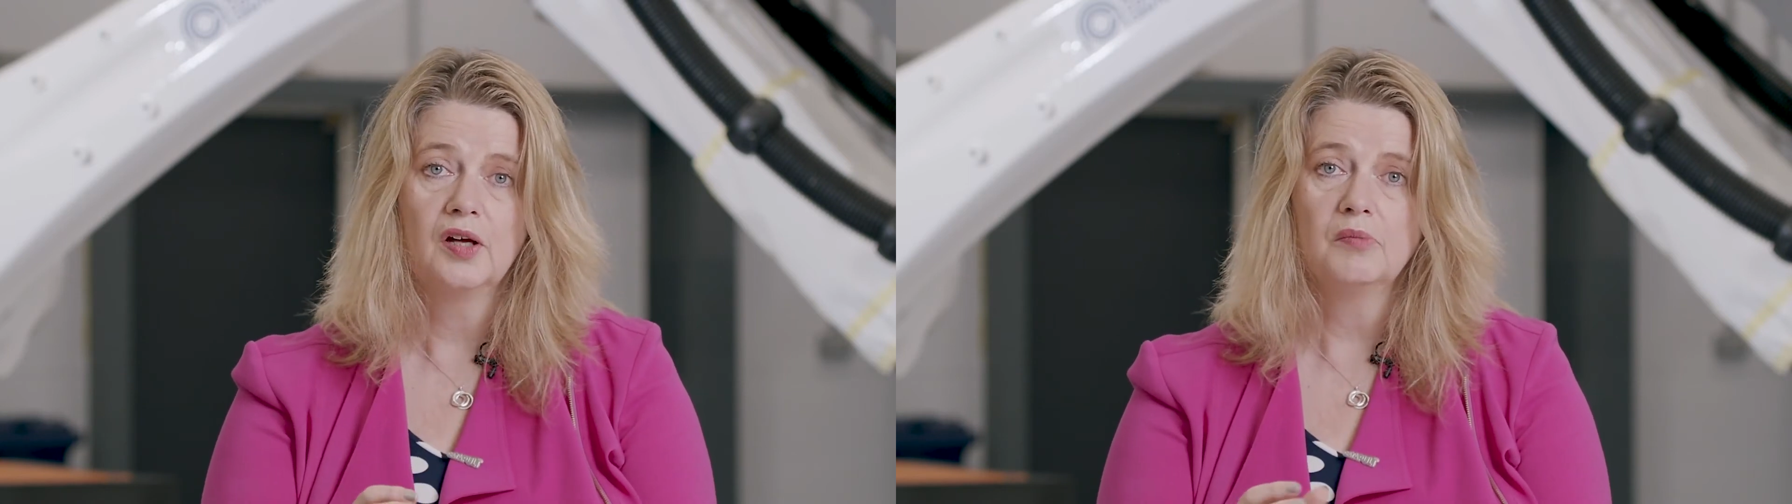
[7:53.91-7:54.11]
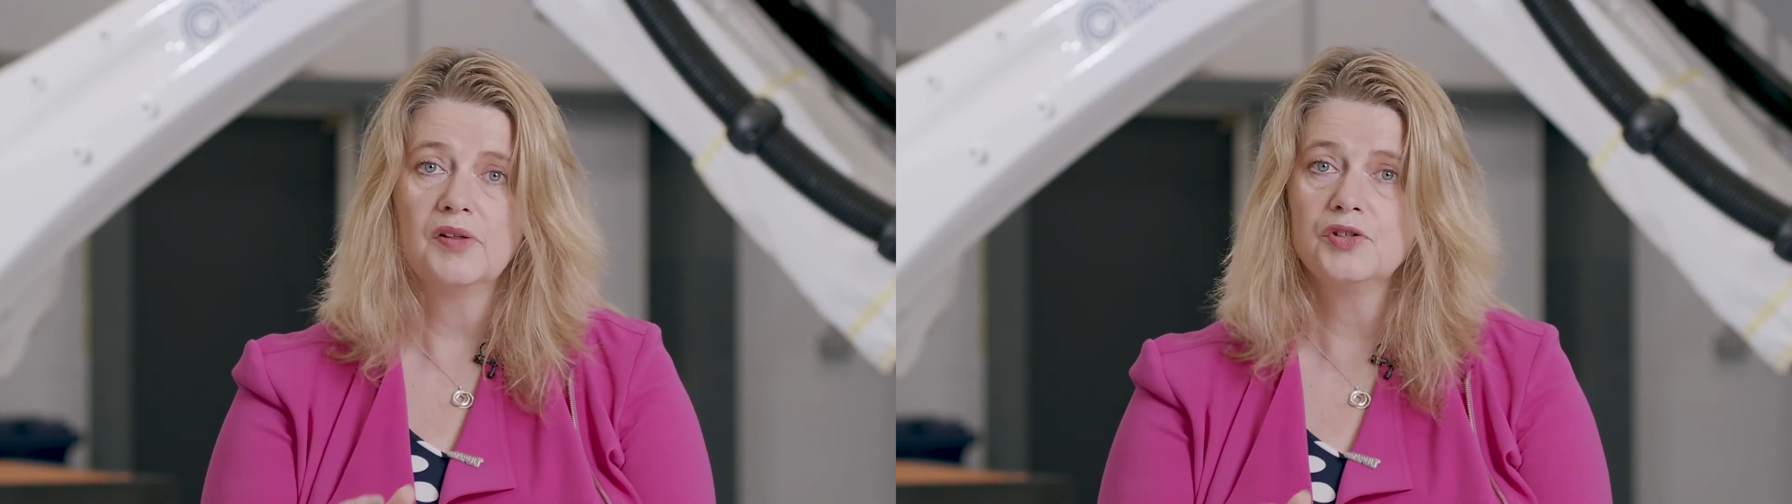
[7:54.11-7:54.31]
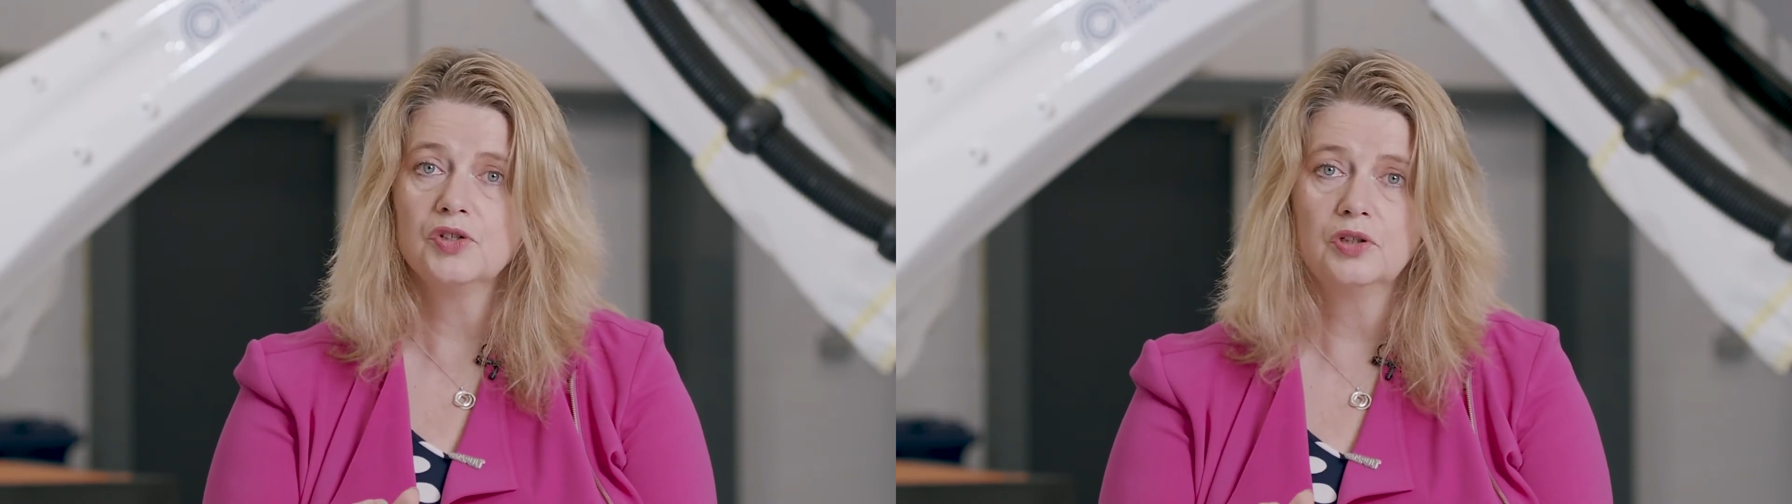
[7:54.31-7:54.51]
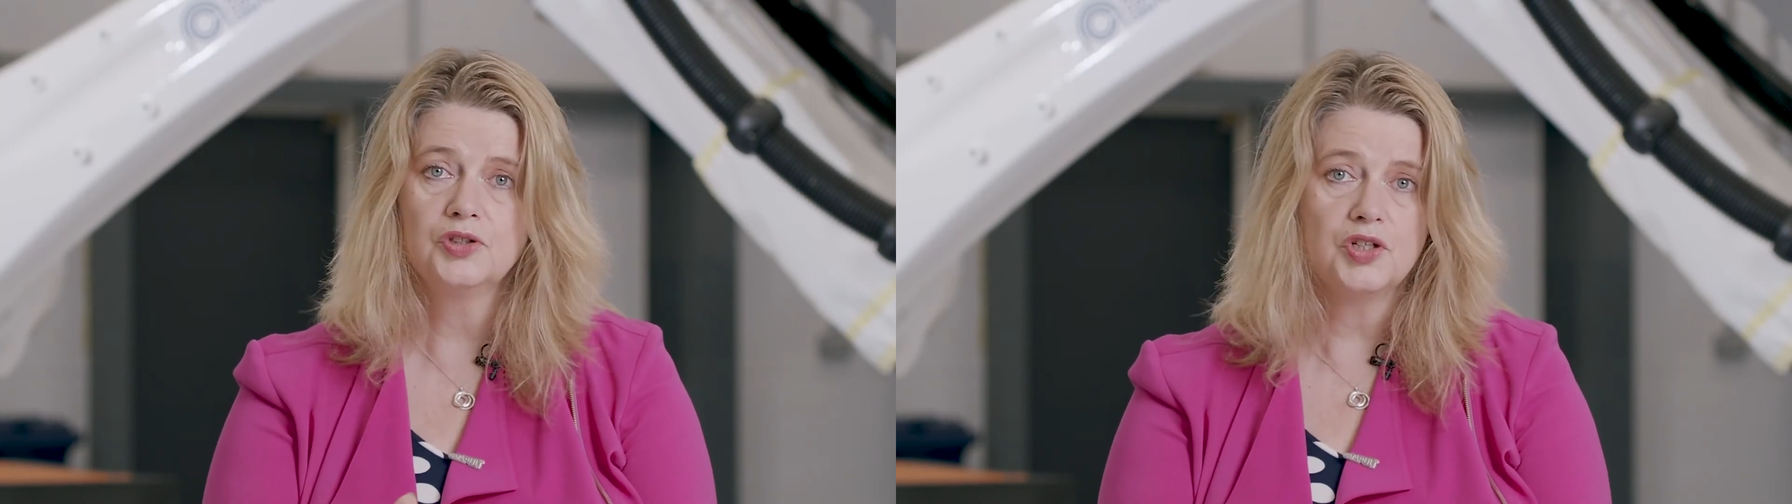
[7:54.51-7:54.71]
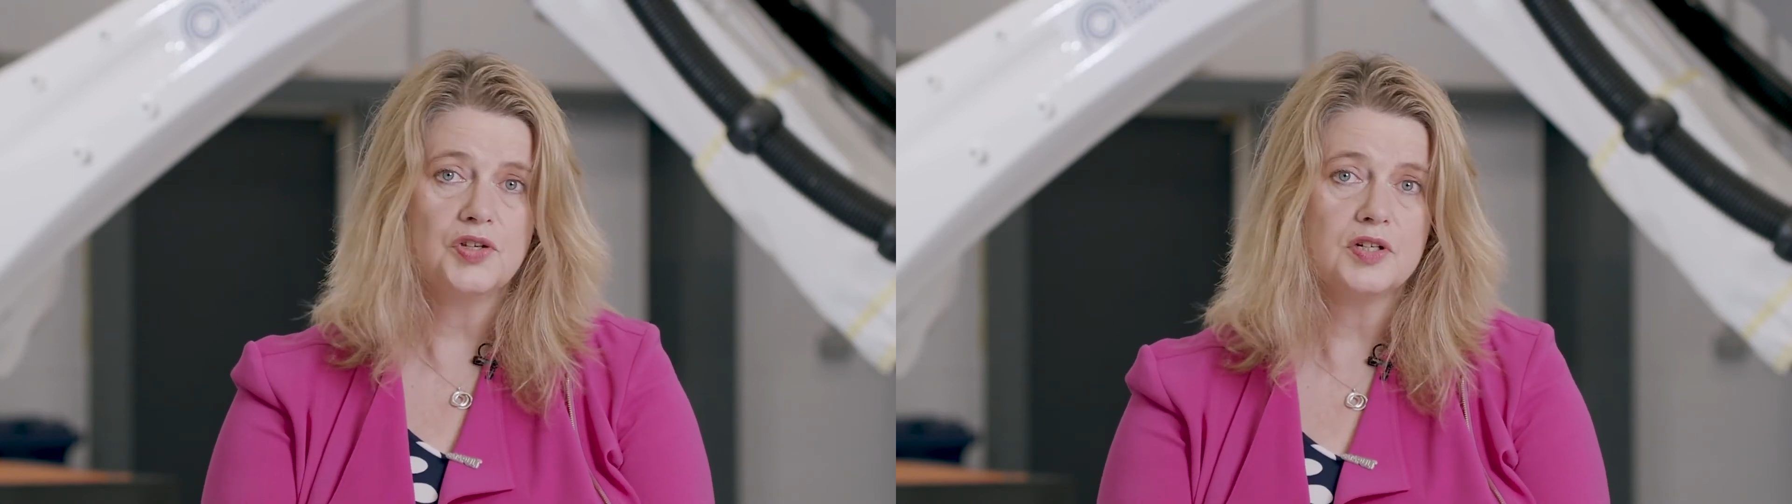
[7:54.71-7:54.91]

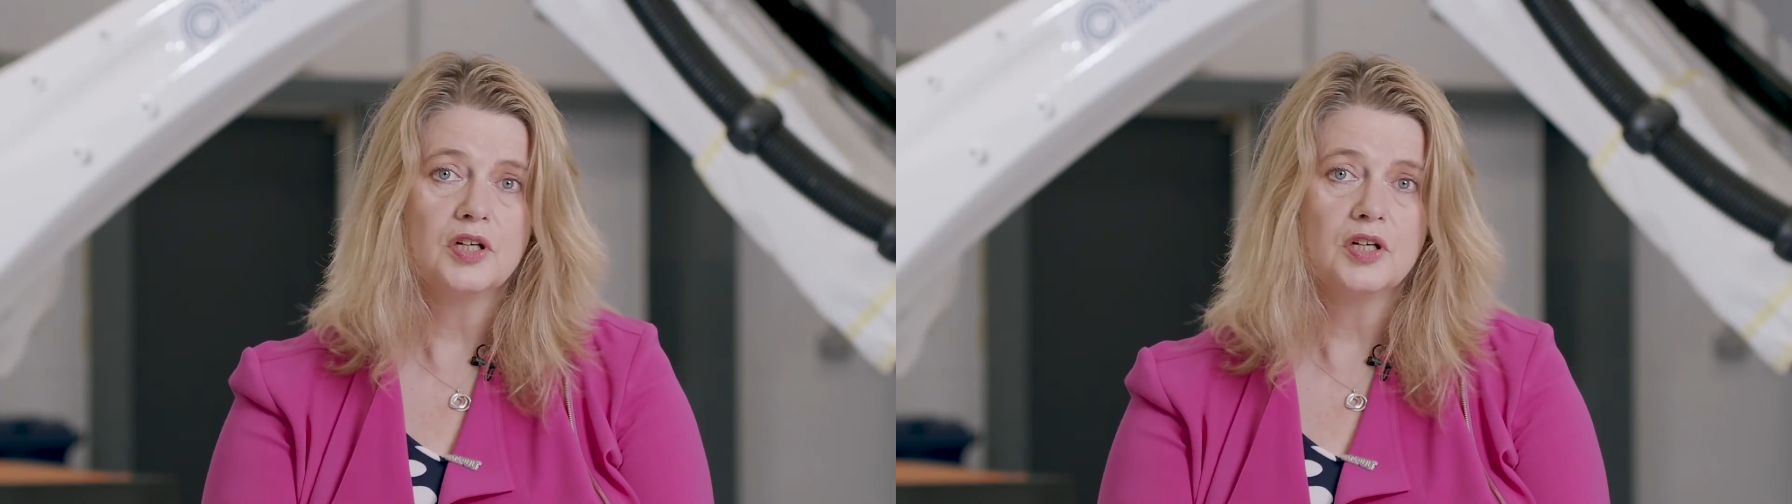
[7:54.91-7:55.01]
methodologies,